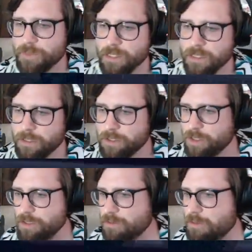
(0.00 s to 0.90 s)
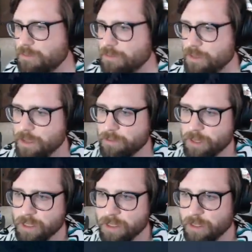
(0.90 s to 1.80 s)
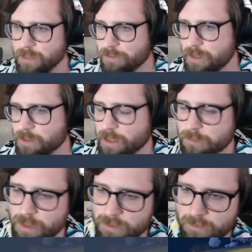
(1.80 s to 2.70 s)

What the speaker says: I can end the game right here, and I Final Gambit.